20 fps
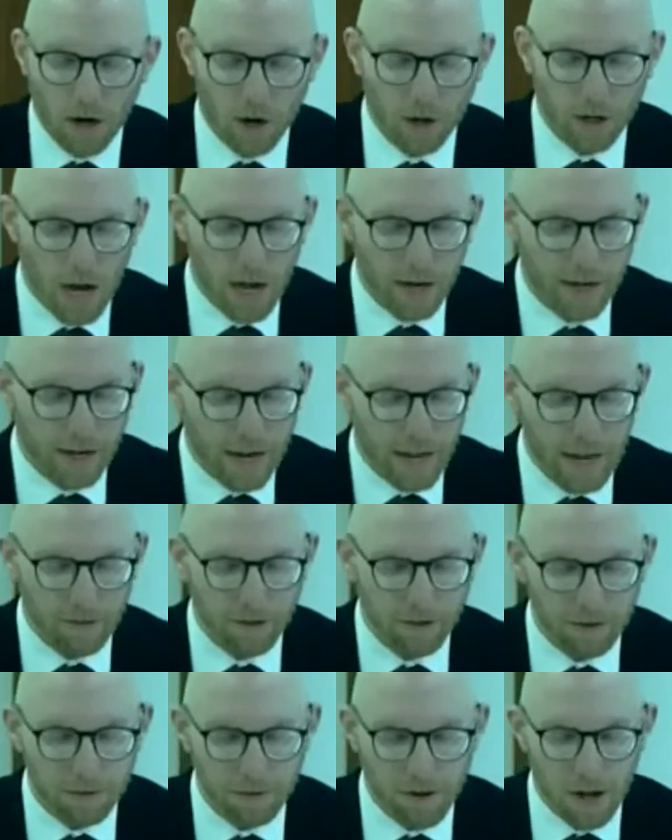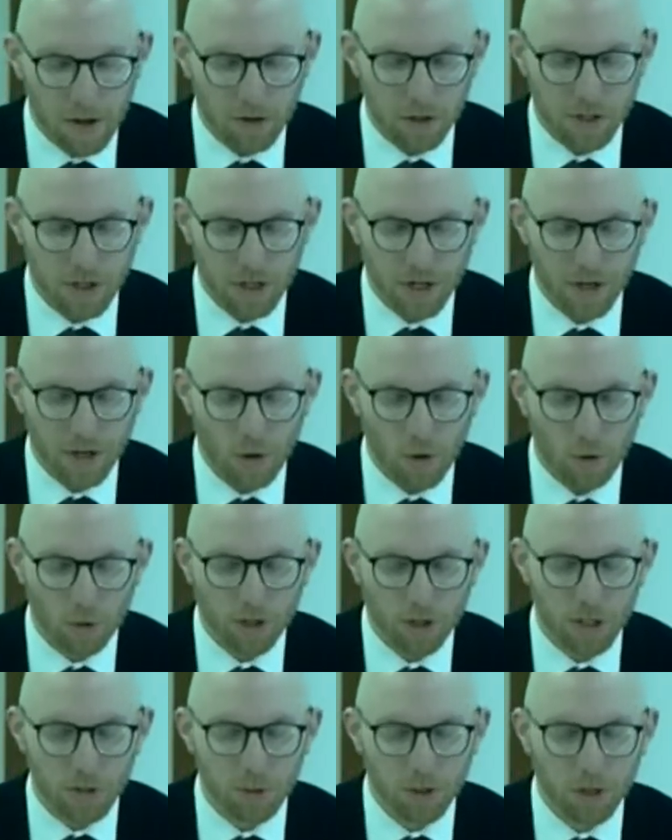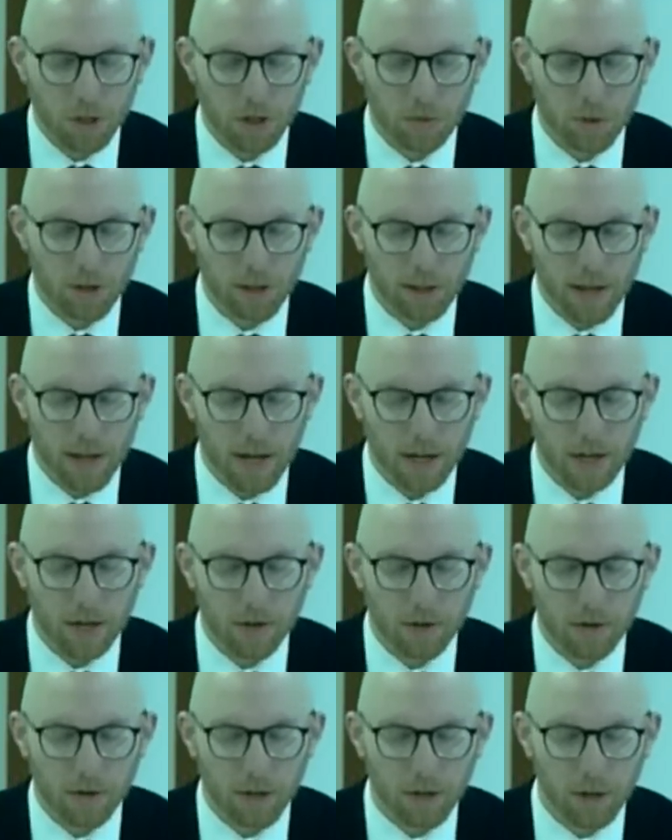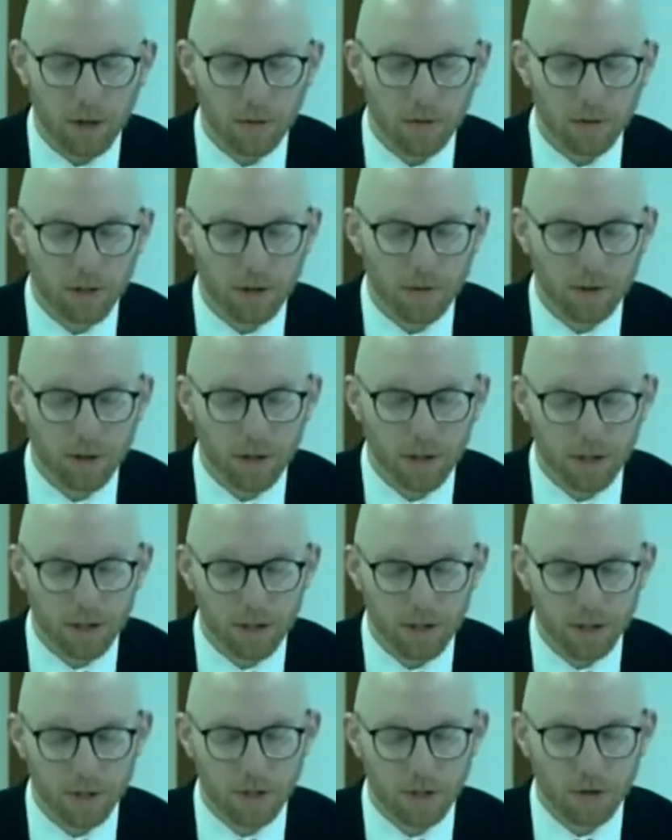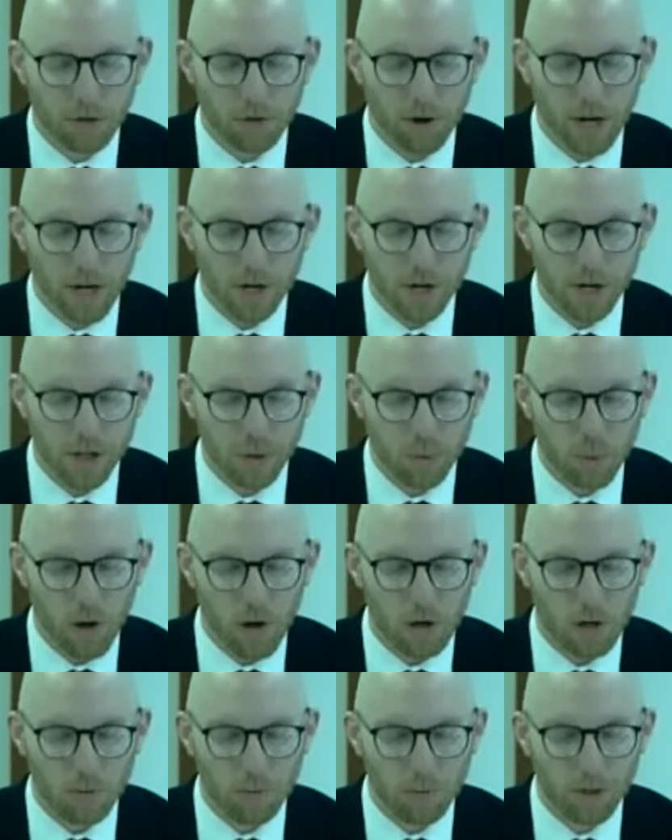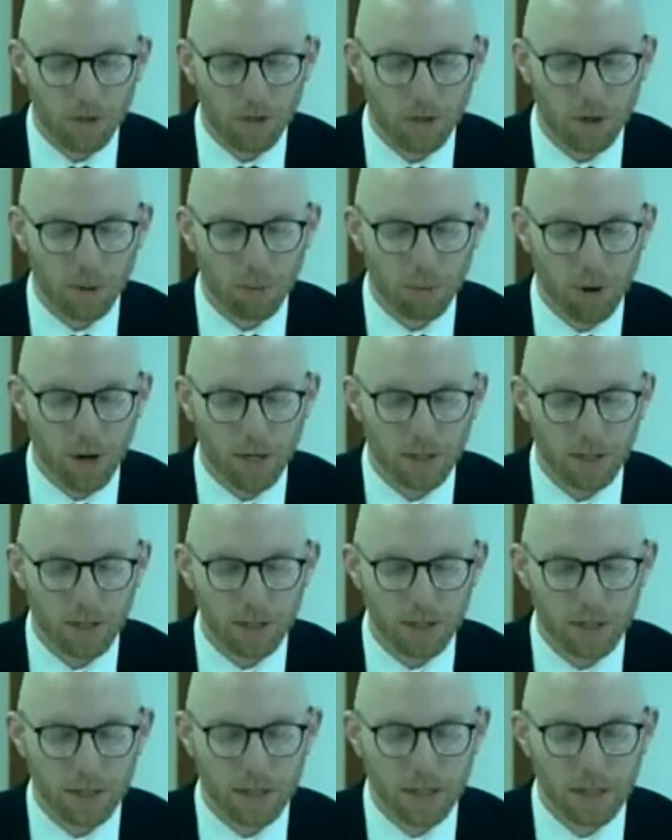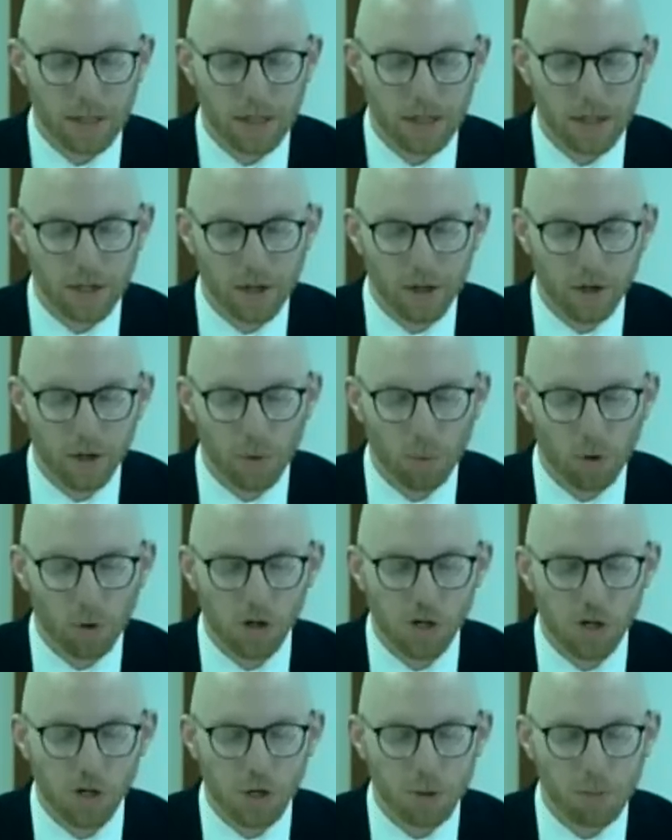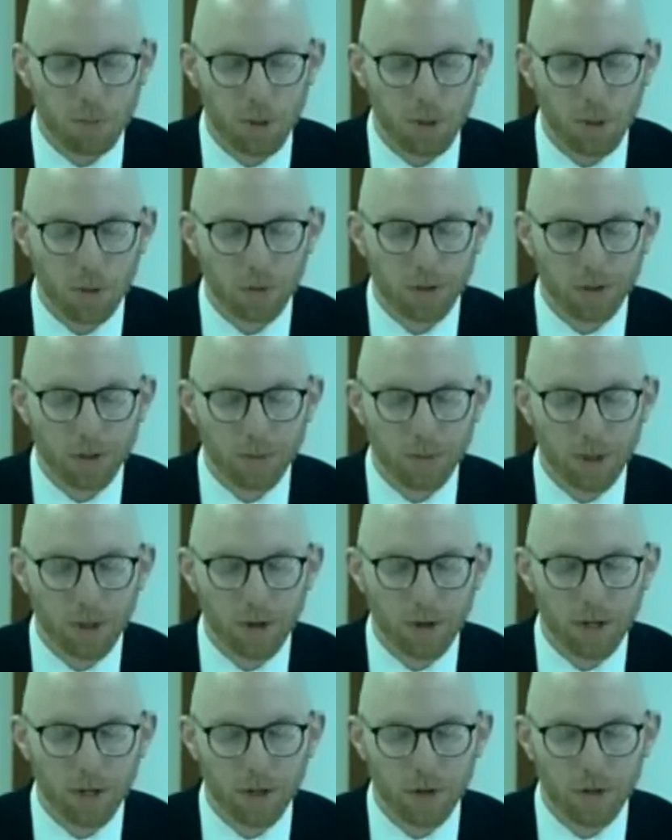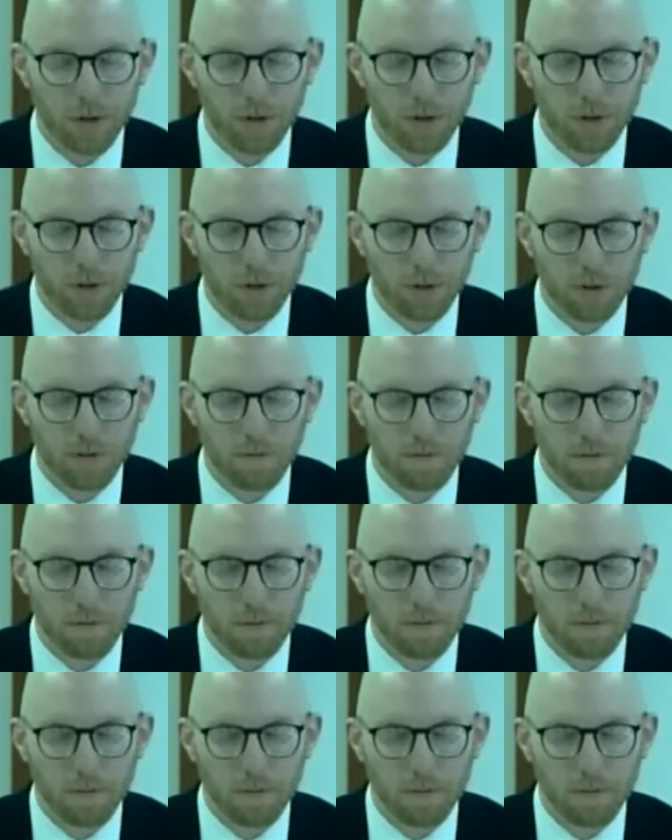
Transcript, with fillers: Our God in heaven, Father, Son, and Holy Spirit, we thank you that you have given us this gracious welcome into your presence to worship you in spirit and truth.